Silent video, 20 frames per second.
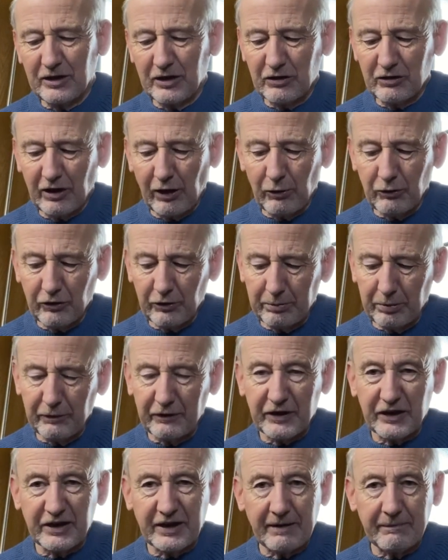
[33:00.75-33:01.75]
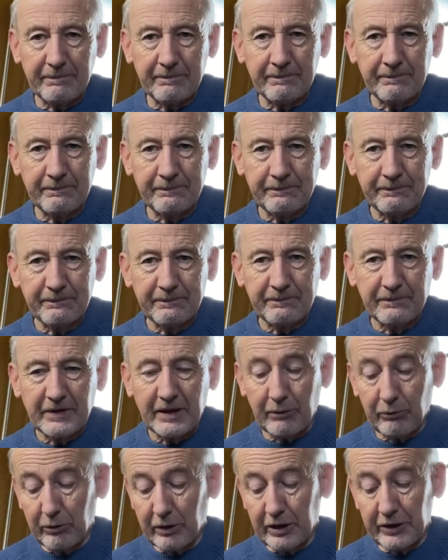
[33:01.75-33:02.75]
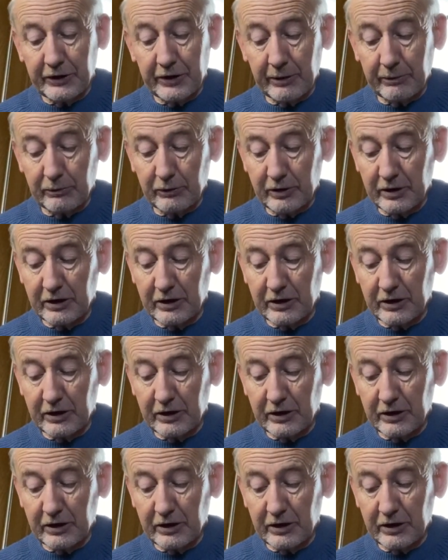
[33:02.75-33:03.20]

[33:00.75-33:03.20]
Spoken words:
this goes above a 7. I really don't.